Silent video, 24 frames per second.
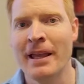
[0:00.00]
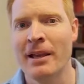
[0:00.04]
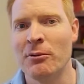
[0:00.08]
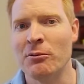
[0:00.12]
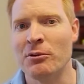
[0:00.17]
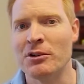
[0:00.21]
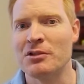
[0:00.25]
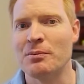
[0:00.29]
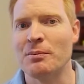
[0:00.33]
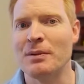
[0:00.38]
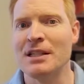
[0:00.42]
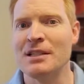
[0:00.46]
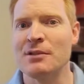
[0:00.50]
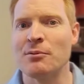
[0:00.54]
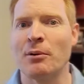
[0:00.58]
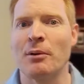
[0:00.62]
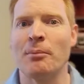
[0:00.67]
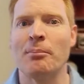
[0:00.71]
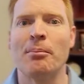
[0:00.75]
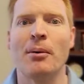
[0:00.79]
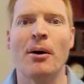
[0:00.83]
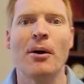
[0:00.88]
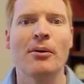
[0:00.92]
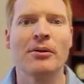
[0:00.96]
which means we're
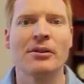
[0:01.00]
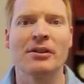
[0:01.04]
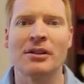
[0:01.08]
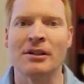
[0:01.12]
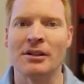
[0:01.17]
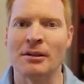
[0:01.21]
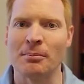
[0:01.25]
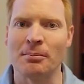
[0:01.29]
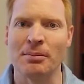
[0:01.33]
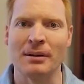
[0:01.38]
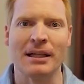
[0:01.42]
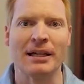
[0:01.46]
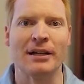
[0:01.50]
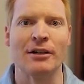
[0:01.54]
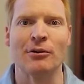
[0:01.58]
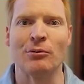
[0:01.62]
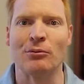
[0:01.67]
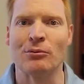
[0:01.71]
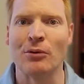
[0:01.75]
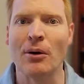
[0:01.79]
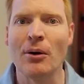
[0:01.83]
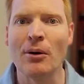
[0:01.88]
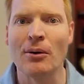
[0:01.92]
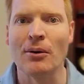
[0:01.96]
both going to play a
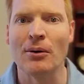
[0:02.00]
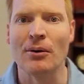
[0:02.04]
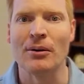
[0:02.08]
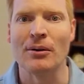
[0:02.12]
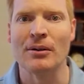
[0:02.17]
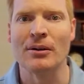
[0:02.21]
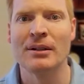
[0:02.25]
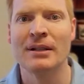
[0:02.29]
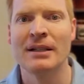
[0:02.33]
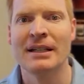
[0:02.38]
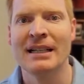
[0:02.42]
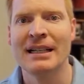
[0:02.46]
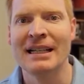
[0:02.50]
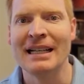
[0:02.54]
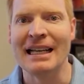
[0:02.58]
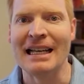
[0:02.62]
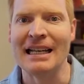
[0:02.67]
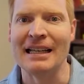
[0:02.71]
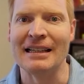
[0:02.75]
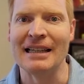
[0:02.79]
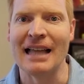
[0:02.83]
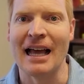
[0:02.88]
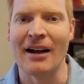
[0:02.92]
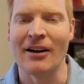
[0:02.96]
role
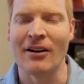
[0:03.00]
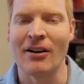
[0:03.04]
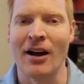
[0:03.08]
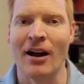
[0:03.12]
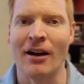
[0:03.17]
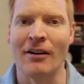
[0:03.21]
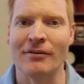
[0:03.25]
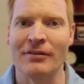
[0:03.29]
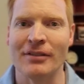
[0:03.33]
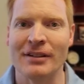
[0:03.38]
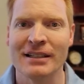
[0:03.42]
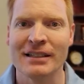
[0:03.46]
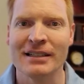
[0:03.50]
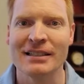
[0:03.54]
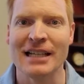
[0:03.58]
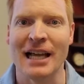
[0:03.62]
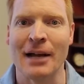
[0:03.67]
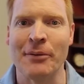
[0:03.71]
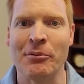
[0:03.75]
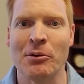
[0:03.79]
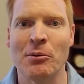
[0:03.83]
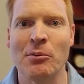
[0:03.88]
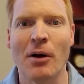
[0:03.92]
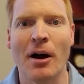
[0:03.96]
in that conflict,
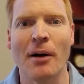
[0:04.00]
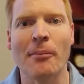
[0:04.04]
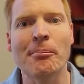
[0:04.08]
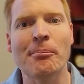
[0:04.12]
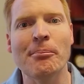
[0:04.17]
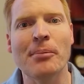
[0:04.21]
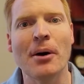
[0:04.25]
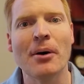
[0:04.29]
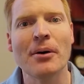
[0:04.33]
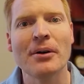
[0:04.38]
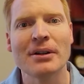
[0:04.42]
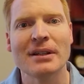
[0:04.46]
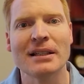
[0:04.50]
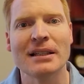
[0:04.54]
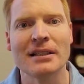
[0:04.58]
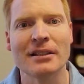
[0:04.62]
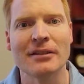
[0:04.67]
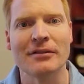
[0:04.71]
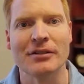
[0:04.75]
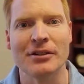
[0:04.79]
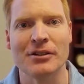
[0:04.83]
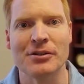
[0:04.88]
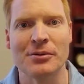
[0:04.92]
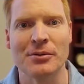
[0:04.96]
and we want both
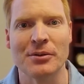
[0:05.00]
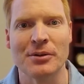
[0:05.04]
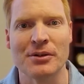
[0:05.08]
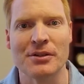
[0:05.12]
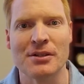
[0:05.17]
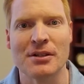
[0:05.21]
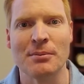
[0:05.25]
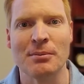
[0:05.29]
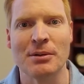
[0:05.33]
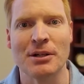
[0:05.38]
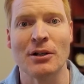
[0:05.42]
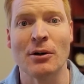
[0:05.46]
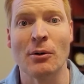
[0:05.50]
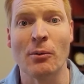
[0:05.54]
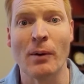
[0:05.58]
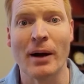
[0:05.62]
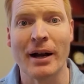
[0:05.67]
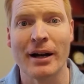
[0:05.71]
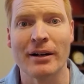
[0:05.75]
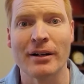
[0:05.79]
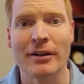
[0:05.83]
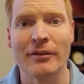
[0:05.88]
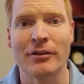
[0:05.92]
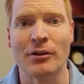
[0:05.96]
individuals to be
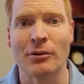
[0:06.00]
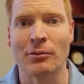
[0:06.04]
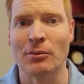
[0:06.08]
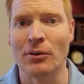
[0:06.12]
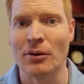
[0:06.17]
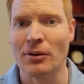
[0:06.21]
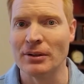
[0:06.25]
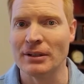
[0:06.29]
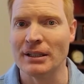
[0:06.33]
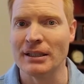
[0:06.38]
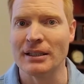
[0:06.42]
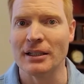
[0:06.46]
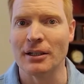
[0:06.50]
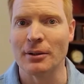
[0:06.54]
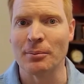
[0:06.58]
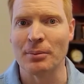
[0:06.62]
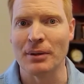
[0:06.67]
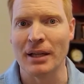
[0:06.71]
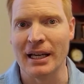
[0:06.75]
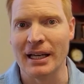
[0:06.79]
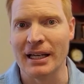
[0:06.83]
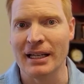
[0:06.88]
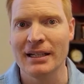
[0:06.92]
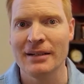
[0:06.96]
aware of the role that they're
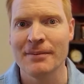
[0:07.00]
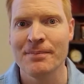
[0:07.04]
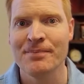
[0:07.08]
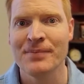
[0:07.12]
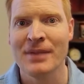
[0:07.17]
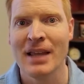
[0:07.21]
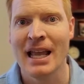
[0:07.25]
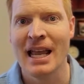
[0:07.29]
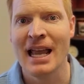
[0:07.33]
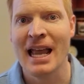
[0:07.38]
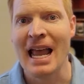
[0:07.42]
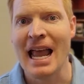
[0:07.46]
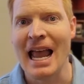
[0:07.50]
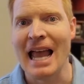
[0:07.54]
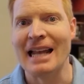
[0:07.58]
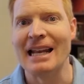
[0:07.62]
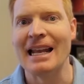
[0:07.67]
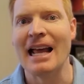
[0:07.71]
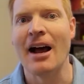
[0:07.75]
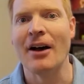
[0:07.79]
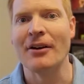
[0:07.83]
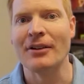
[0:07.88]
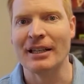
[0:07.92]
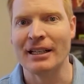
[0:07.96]
playing and
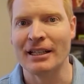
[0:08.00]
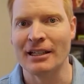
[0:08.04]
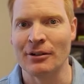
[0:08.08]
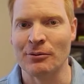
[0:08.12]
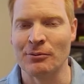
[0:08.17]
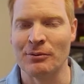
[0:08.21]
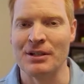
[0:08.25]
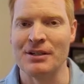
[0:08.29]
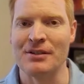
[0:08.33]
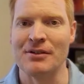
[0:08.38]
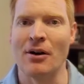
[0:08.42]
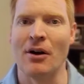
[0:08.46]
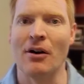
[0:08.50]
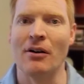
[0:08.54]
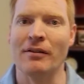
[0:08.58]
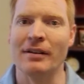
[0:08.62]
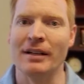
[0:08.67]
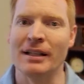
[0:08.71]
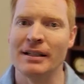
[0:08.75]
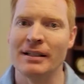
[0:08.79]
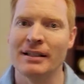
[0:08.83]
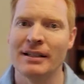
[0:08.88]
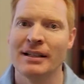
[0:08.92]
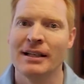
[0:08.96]
how they can resolve
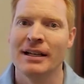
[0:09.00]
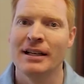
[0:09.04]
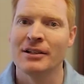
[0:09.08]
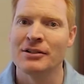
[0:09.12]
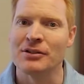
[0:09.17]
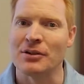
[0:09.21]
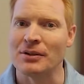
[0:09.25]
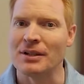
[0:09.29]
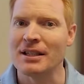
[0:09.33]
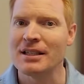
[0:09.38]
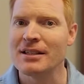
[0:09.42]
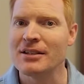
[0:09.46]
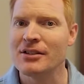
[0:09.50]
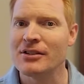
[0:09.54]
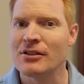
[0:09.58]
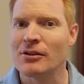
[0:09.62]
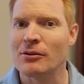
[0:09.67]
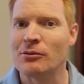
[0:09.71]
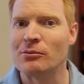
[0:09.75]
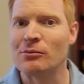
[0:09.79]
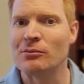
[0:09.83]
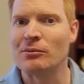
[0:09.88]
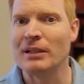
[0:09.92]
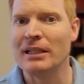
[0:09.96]
it. So this is a
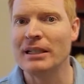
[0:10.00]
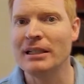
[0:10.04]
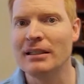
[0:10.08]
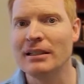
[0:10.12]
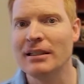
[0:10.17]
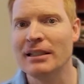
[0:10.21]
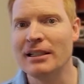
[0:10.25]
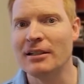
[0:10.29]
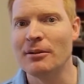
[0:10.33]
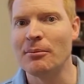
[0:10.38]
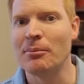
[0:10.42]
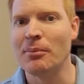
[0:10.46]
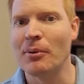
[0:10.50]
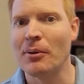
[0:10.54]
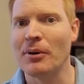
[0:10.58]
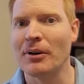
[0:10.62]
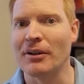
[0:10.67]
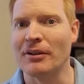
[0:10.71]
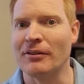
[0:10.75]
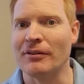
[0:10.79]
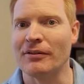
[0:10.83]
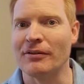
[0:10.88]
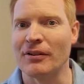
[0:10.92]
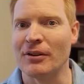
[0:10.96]
really
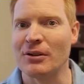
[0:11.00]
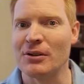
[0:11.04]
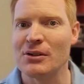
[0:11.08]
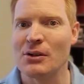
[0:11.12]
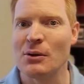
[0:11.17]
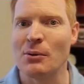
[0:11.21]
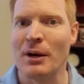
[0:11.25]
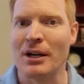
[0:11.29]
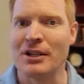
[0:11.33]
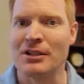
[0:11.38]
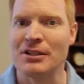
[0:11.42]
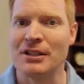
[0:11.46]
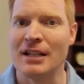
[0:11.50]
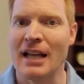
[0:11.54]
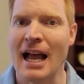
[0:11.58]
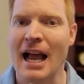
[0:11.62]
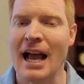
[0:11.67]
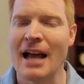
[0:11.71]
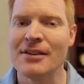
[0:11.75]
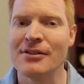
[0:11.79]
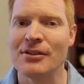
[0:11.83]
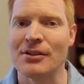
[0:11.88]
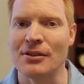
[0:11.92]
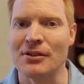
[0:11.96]
important first question to
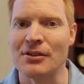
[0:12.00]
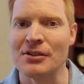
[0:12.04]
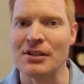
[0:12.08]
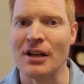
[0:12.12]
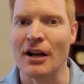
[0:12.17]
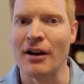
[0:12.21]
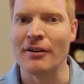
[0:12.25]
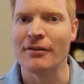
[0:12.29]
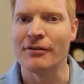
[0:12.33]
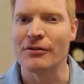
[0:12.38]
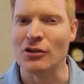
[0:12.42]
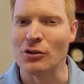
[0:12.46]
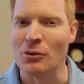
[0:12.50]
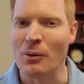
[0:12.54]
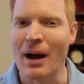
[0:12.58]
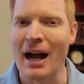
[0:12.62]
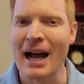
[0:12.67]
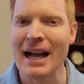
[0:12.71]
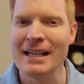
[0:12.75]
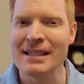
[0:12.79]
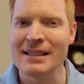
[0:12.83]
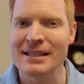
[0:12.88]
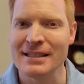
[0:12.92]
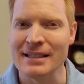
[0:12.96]
ask yourself. Do
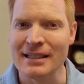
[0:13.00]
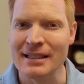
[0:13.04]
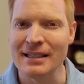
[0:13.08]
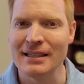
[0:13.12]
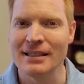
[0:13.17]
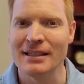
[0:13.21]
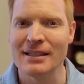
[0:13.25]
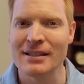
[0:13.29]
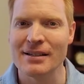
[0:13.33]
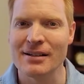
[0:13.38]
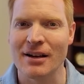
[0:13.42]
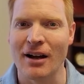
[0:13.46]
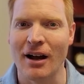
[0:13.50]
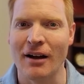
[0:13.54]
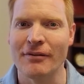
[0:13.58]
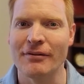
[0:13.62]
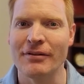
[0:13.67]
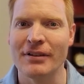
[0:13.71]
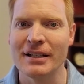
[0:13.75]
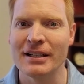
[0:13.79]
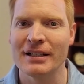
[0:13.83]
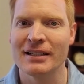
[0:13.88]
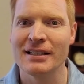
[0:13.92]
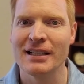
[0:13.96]
I see this
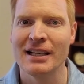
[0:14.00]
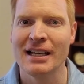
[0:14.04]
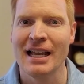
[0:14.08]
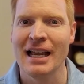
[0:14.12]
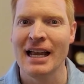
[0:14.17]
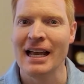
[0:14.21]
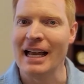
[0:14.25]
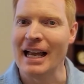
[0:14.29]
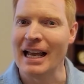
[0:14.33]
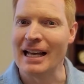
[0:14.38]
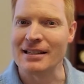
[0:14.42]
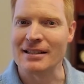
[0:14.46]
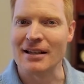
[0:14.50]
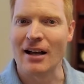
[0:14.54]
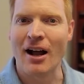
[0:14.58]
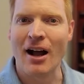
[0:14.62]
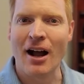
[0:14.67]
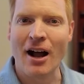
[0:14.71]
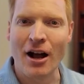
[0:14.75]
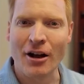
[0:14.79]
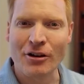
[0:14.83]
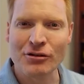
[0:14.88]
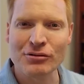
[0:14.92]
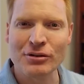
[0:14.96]
conflict as
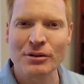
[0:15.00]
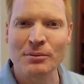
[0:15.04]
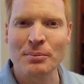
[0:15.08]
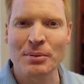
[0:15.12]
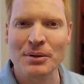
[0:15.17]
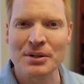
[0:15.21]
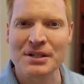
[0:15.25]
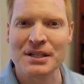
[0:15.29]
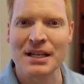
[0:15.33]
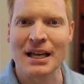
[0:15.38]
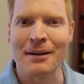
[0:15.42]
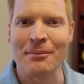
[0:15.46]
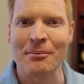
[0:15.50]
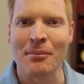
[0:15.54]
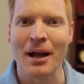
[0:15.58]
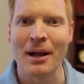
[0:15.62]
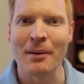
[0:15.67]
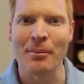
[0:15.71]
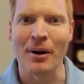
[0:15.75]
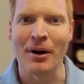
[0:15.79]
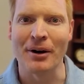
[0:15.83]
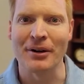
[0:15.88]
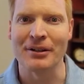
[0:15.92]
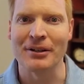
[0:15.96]
100% my
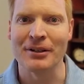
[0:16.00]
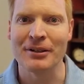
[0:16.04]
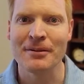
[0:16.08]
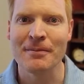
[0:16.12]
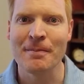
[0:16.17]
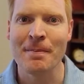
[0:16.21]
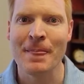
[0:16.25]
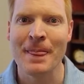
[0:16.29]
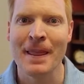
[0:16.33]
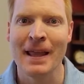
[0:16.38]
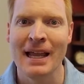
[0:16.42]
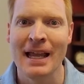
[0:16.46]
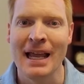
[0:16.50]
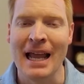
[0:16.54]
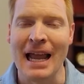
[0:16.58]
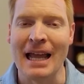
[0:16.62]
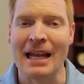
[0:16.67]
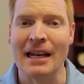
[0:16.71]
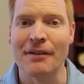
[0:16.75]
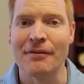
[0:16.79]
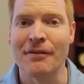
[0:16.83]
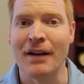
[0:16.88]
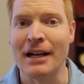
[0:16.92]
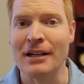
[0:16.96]
partner?
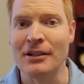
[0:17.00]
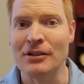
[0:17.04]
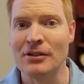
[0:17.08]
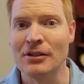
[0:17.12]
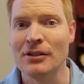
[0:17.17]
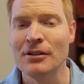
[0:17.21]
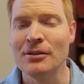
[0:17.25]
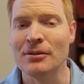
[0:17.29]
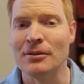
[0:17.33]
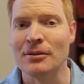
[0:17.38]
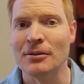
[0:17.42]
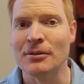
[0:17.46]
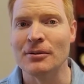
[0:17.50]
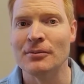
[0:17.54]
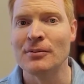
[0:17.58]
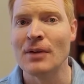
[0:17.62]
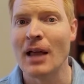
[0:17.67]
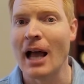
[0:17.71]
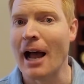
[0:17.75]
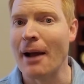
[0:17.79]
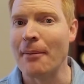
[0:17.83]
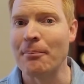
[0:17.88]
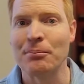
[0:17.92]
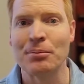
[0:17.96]
And if I do,
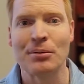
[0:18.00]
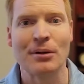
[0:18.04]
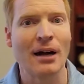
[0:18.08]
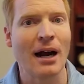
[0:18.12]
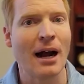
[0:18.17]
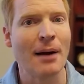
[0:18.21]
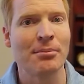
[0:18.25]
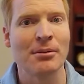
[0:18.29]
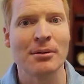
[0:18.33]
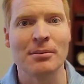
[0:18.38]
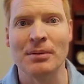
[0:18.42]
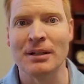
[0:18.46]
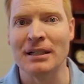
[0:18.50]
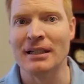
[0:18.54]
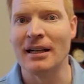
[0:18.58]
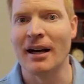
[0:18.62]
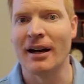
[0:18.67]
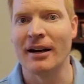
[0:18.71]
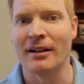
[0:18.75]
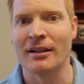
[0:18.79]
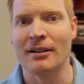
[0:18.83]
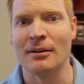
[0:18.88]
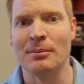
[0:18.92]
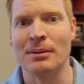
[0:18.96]
I'm probably
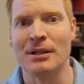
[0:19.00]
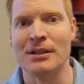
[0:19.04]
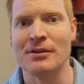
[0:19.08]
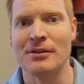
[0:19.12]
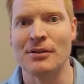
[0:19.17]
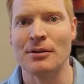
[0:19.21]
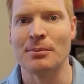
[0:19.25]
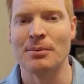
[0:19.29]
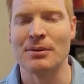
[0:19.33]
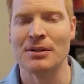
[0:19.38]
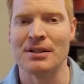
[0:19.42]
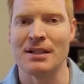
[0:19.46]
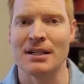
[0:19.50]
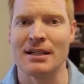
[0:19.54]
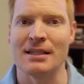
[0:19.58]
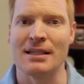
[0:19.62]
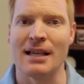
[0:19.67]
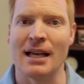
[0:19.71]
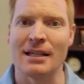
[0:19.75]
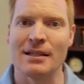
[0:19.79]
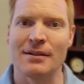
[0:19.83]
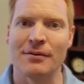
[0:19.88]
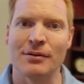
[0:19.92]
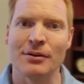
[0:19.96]
not going to be super
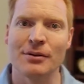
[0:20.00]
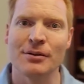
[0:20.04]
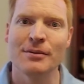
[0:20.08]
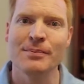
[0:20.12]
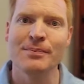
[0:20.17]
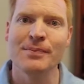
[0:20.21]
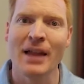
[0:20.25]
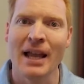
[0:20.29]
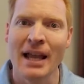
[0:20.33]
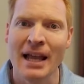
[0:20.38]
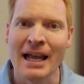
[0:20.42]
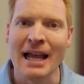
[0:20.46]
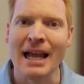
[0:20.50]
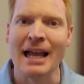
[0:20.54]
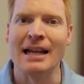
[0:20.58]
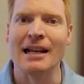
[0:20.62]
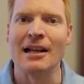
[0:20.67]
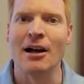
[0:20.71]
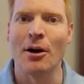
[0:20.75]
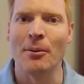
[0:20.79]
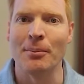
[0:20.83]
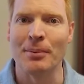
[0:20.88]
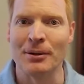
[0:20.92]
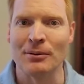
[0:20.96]
successful in
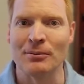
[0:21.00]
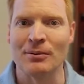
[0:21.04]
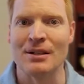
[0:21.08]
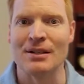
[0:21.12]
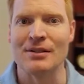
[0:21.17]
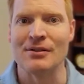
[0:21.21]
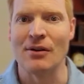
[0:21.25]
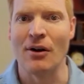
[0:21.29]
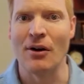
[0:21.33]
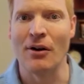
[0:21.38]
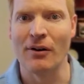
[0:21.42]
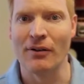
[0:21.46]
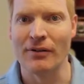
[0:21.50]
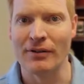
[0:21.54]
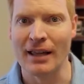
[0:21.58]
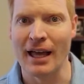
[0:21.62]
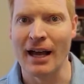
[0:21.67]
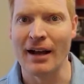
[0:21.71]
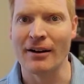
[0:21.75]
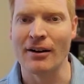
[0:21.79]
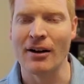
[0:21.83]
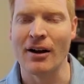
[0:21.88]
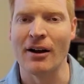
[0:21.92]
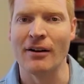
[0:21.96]
helping resolve
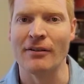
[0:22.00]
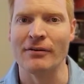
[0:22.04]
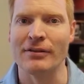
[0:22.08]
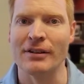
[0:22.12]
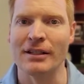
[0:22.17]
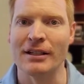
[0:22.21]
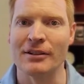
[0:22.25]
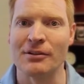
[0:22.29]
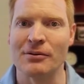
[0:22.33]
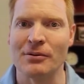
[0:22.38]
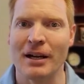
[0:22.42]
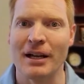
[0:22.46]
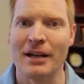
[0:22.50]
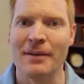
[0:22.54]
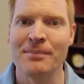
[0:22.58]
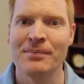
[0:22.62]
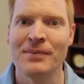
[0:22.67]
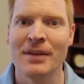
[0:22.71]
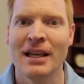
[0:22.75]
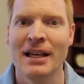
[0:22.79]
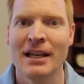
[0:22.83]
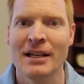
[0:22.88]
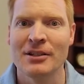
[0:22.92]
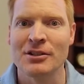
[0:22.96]
that conflict, right?
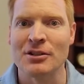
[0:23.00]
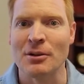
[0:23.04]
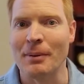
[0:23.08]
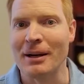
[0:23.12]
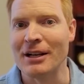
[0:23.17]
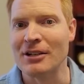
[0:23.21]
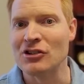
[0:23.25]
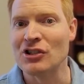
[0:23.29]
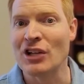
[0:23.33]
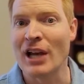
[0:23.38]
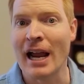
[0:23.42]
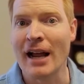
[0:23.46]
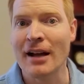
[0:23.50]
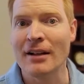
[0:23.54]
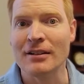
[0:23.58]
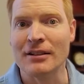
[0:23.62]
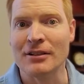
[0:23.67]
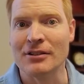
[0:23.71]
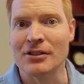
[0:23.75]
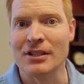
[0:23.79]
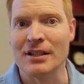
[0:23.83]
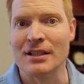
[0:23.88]
So my challenge